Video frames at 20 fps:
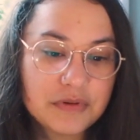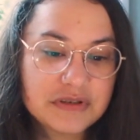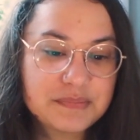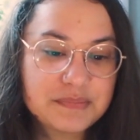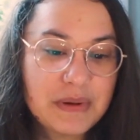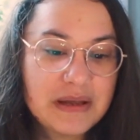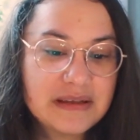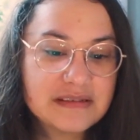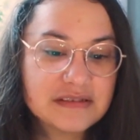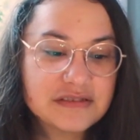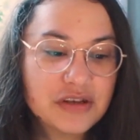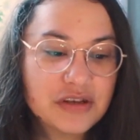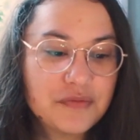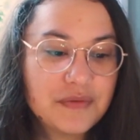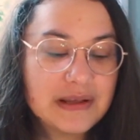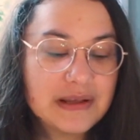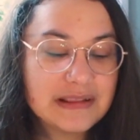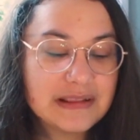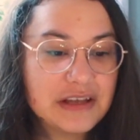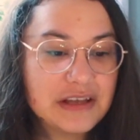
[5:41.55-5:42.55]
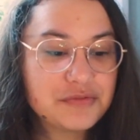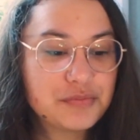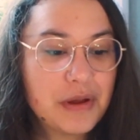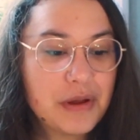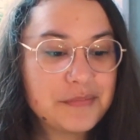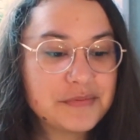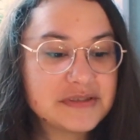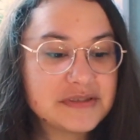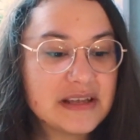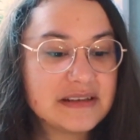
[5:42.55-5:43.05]
which makes the survey less
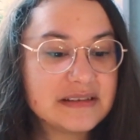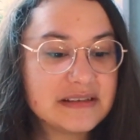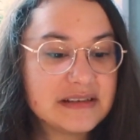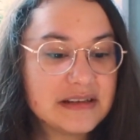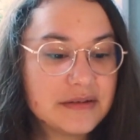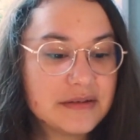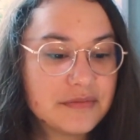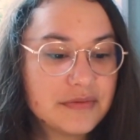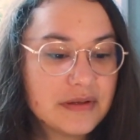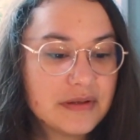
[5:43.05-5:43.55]
representative.